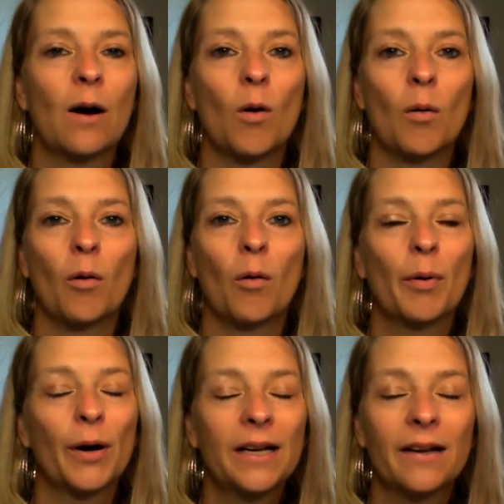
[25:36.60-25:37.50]
or
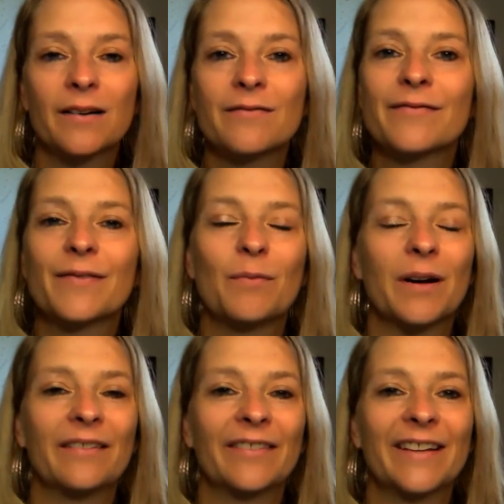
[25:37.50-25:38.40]
body love,
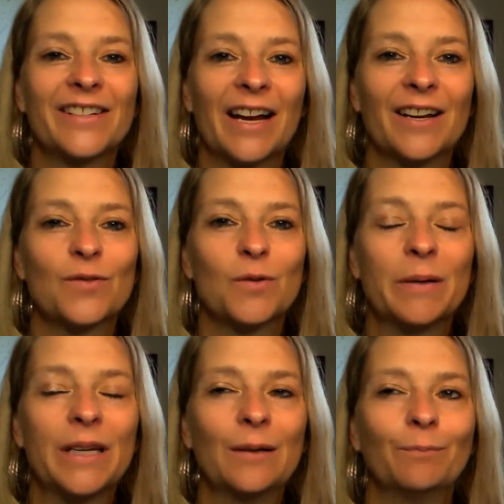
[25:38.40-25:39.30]
whatever the challenge will
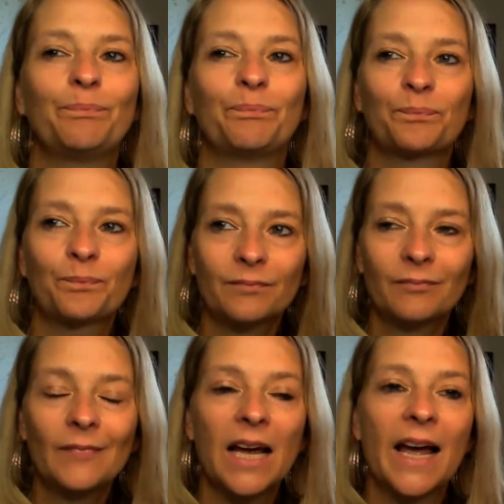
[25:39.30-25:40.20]
be.
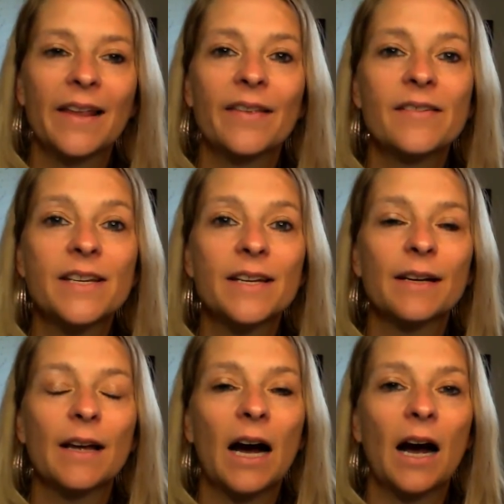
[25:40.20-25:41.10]
And
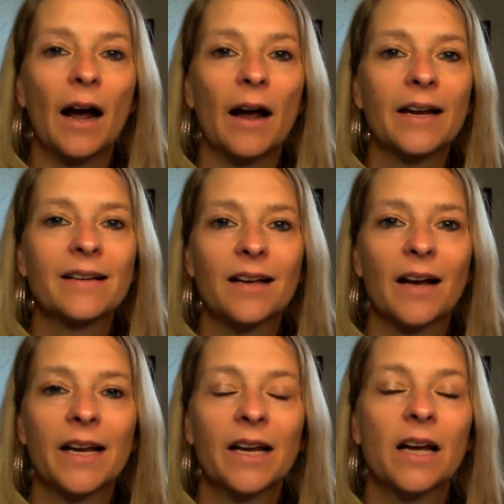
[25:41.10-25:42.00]

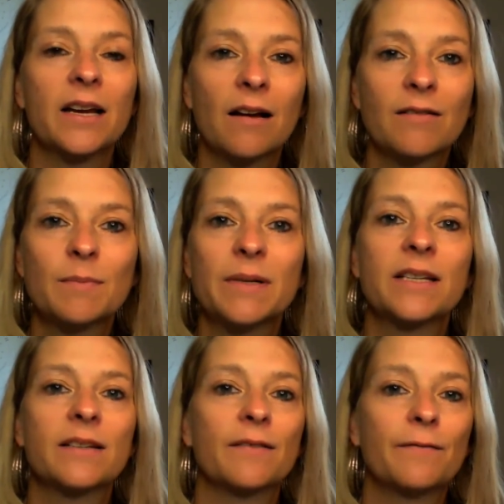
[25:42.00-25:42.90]
exciting
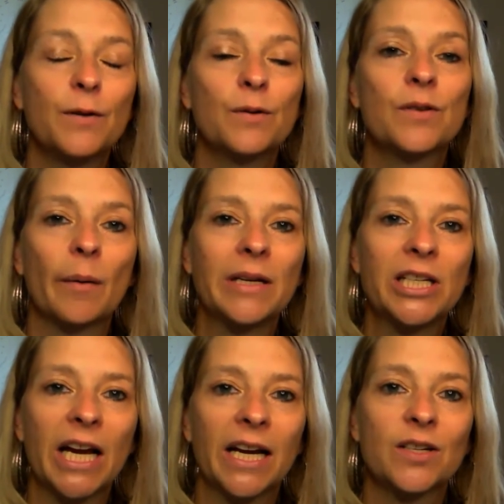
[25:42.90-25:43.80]
announcement, the food zombie
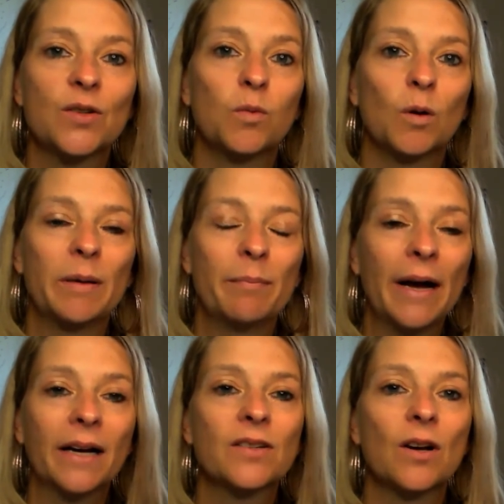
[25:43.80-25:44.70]
challenge will be
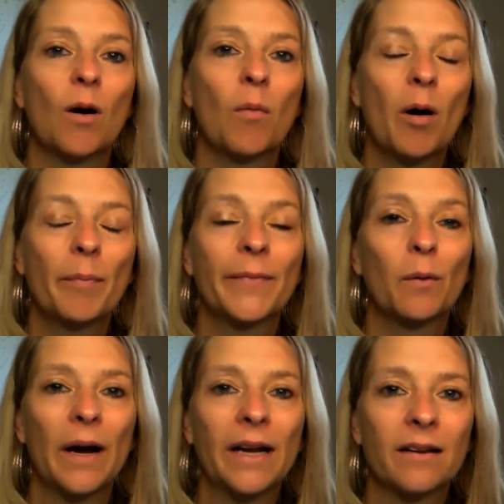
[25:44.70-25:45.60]
back. So I'll pop the
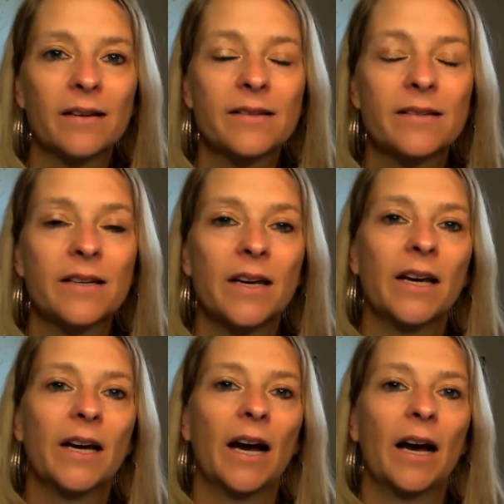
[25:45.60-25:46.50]
wait list
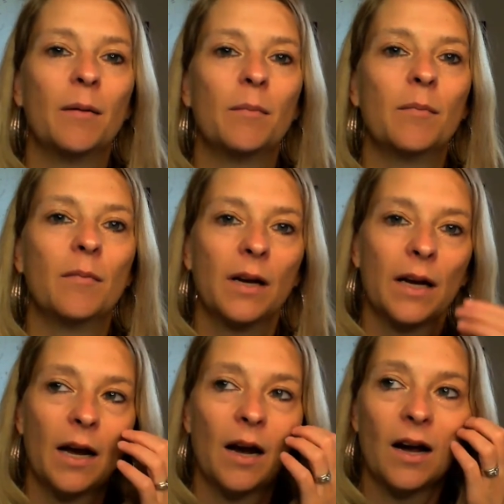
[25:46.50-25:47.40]
in